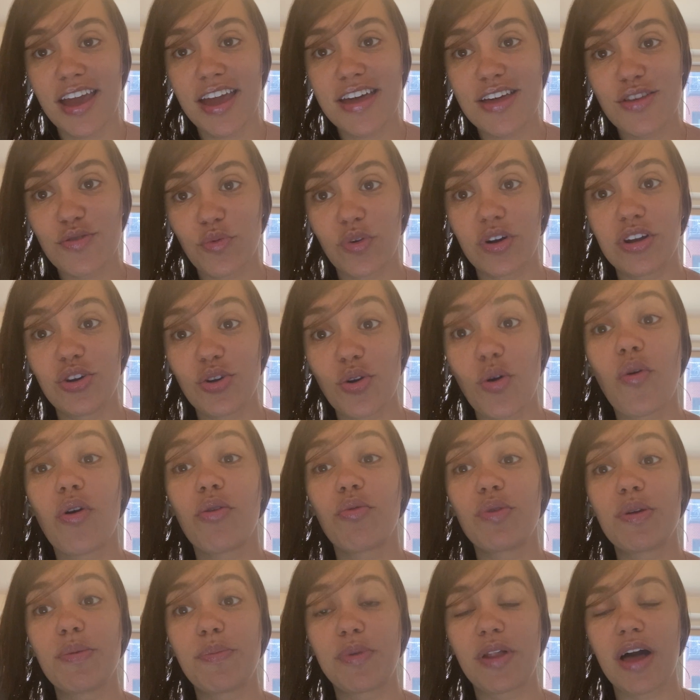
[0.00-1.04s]
And when Noah
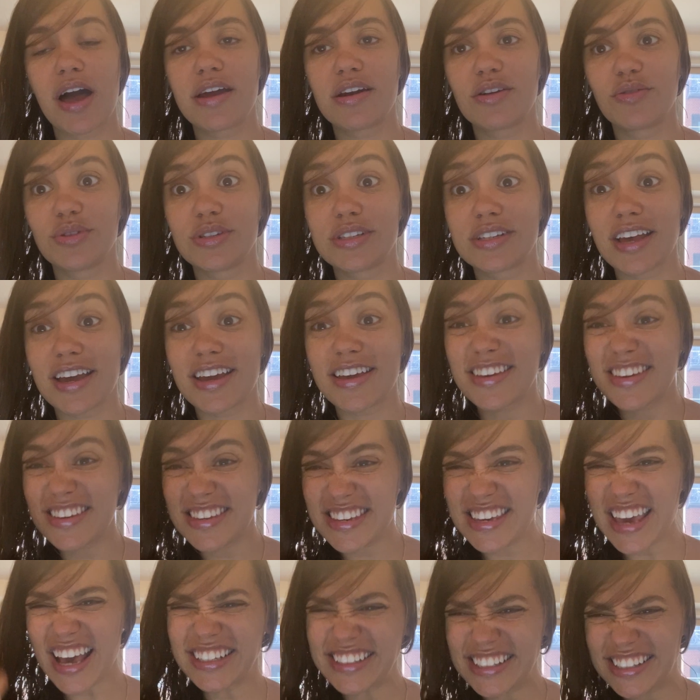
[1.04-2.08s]
replied, I was like,
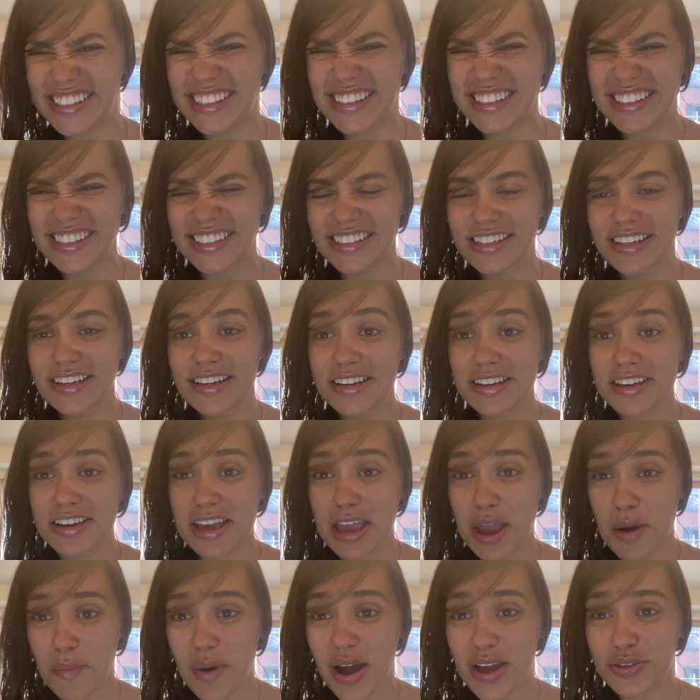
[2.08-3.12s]
yes,
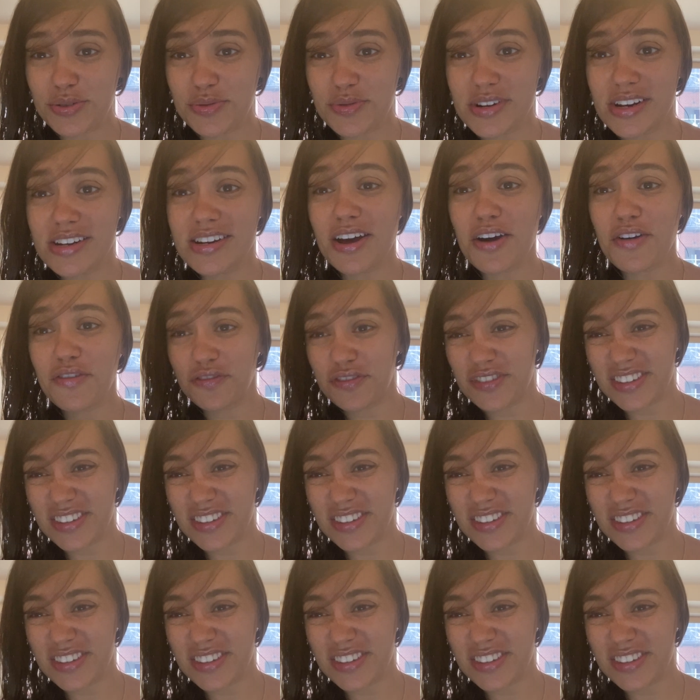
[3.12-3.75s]
am I doing enough?